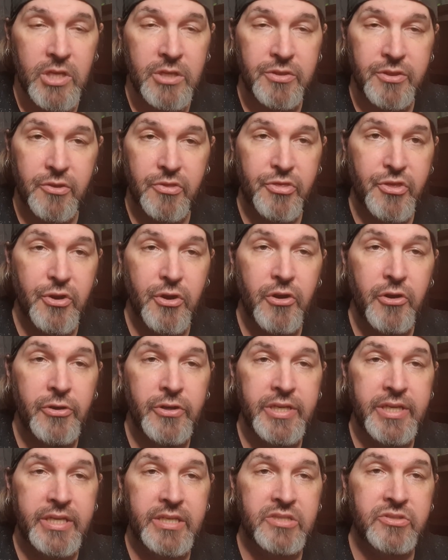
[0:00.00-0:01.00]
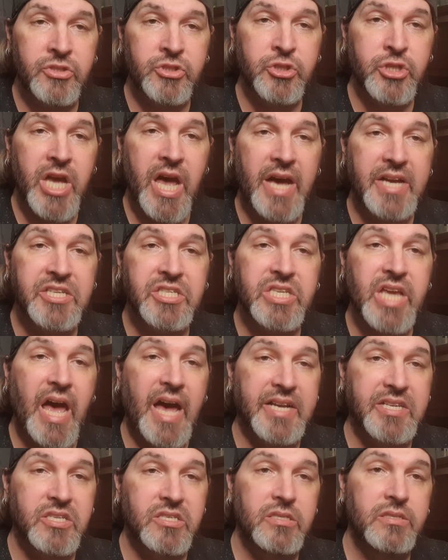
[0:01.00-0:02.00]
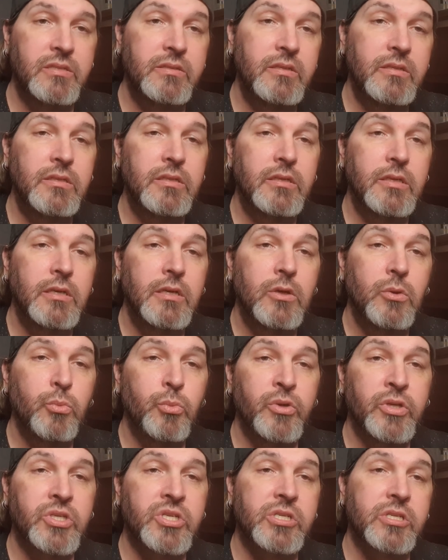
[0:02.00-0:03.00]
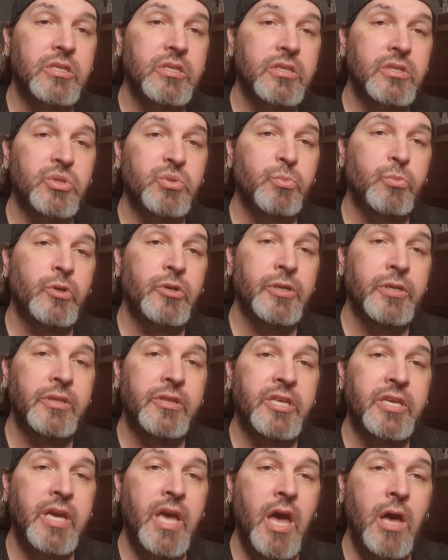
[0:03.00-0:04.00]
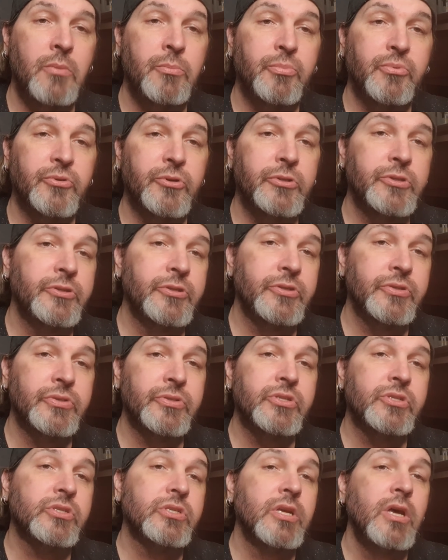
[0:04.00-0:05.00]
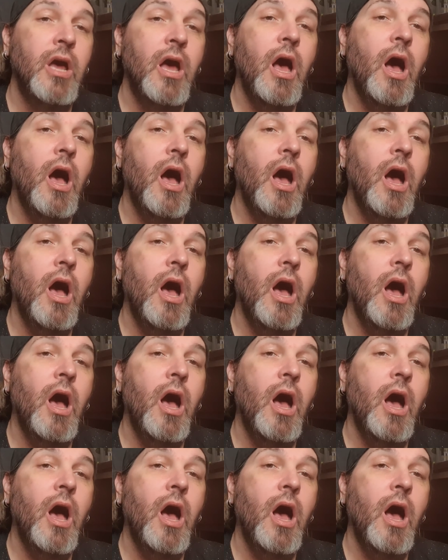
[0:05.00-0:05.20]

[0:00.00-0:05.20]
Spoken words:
The third is Jack Saxxon, which is one of the Emperor's